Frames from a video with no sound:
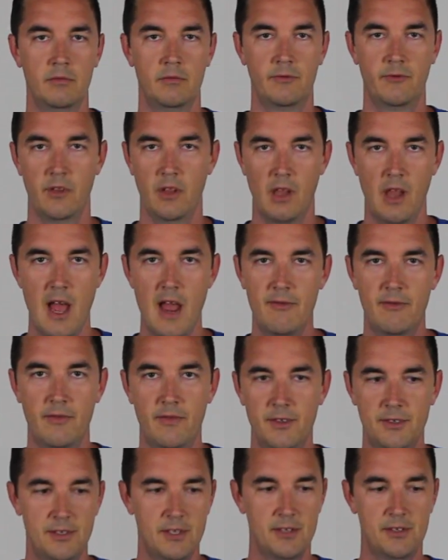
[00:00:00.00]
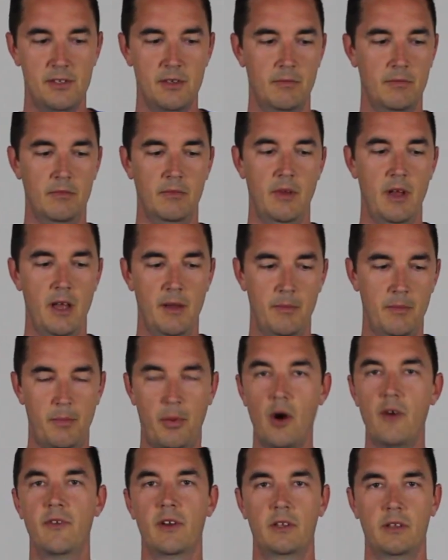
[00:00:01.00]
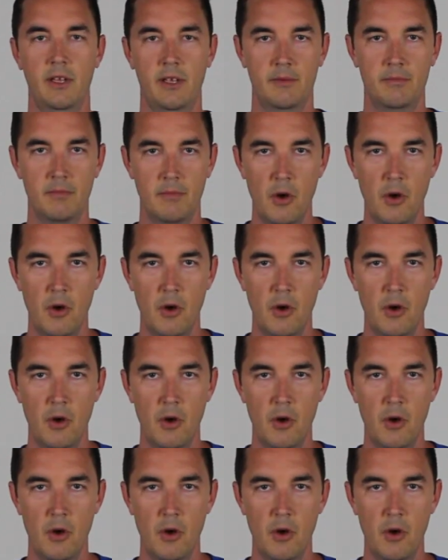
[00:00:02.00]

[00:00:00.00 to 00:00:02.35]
for the life of the system perfectly.